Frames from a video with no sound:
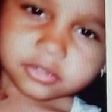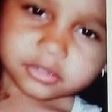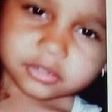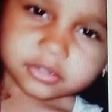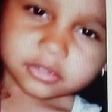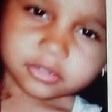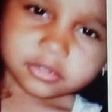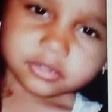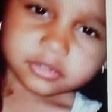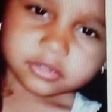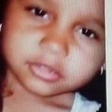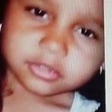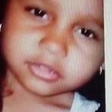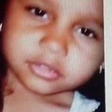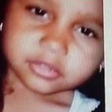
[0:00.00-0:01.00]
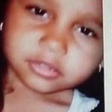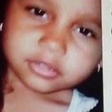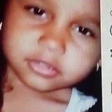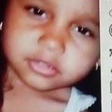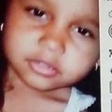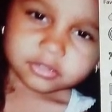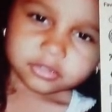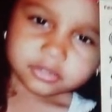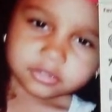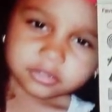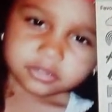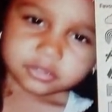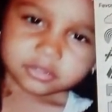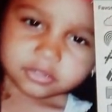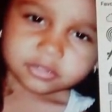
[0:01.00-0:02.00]
error message
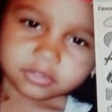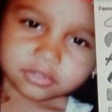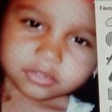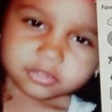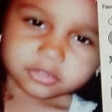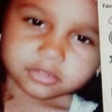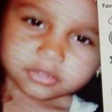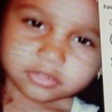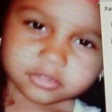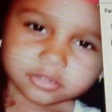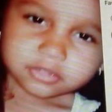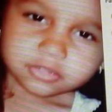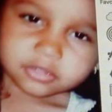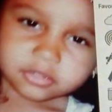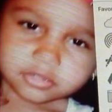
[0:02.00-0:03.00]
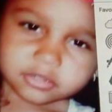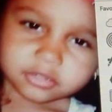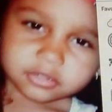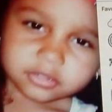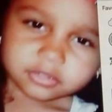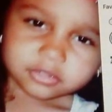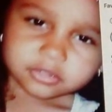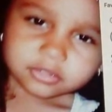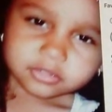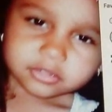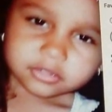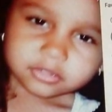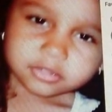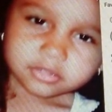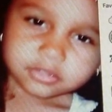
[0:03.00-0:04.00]
that the paper
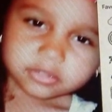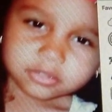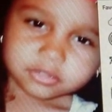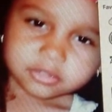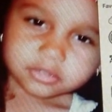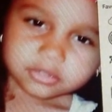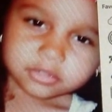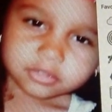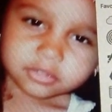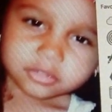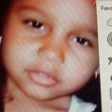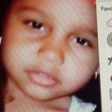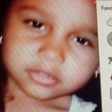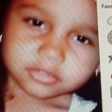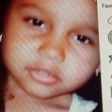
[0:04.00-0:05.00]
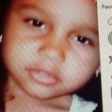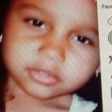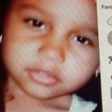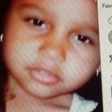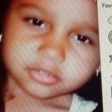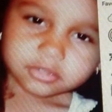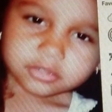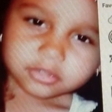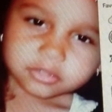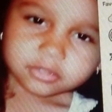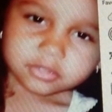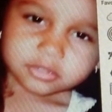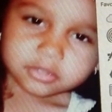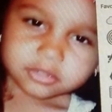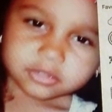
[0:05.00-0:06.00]
size doesn't match
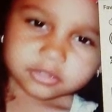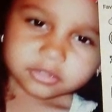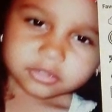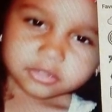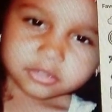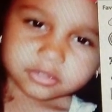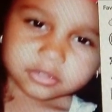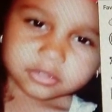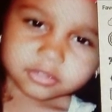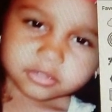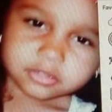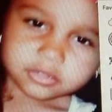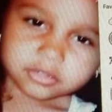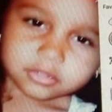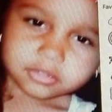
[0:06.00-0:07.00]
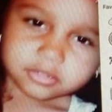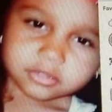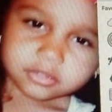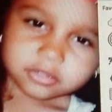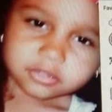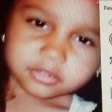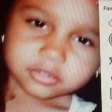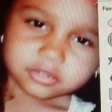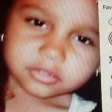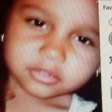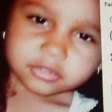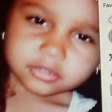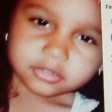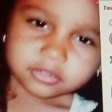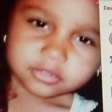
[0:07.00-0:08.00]
the inserted paper. So
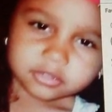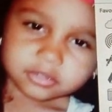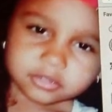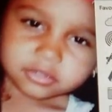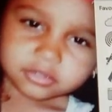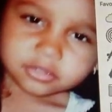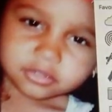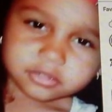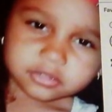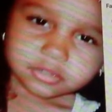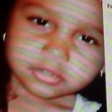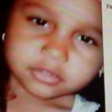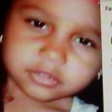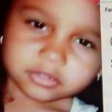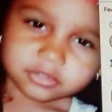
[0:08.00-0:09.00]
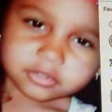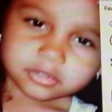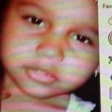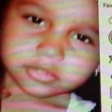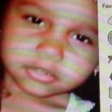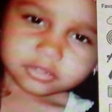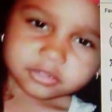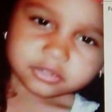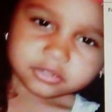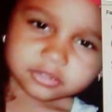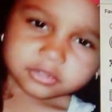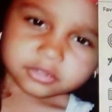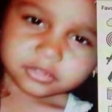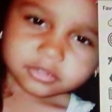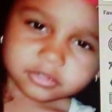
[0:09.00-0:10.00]
you want to make sure then
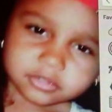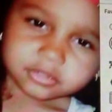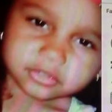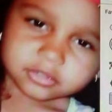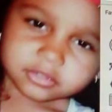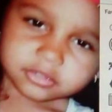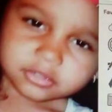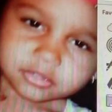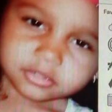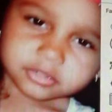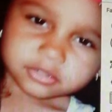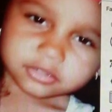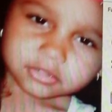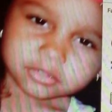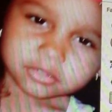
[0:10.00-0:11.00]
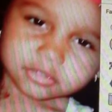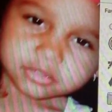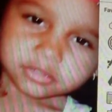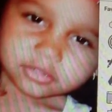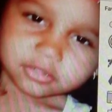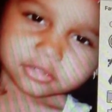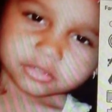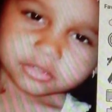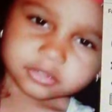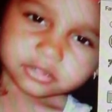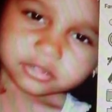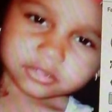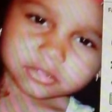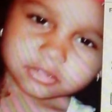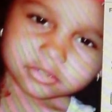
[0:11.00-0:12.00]
that you go ahead and print the
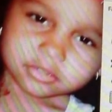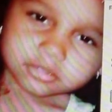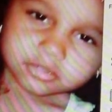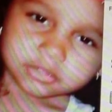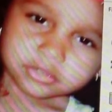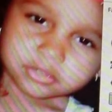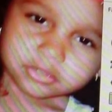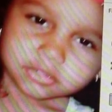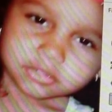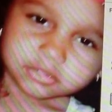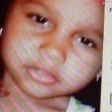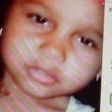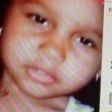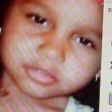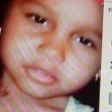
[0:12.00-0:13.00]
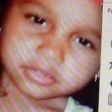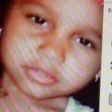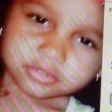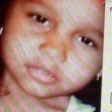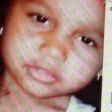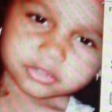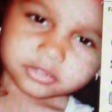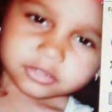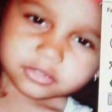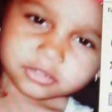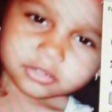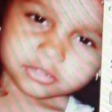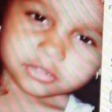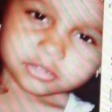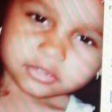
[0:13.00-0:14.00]
pictures one by one. This way you